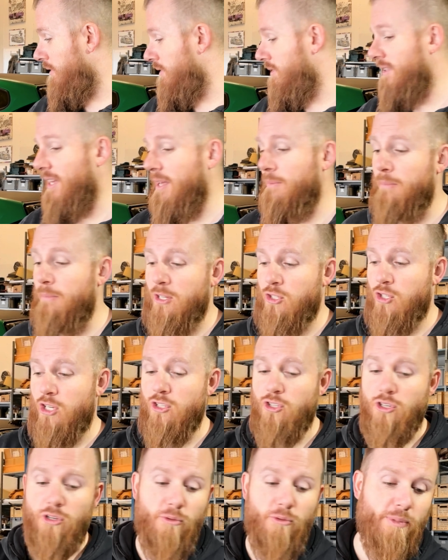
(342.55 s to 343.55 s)
that much
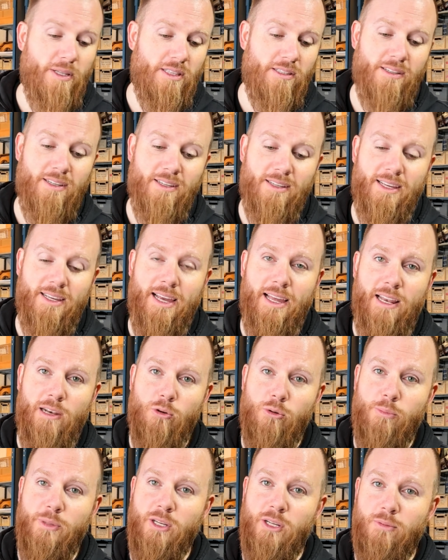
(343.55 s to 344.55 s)
issue, but
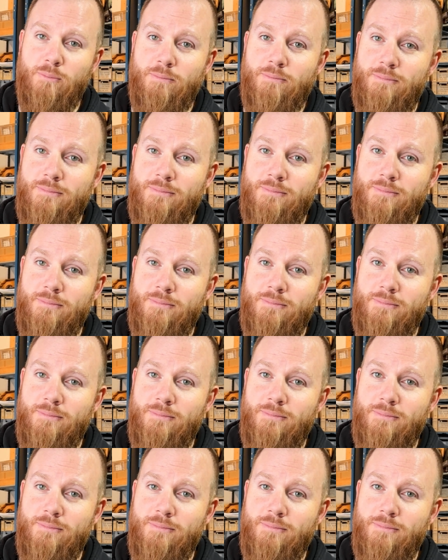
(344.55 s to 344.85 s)
aluminum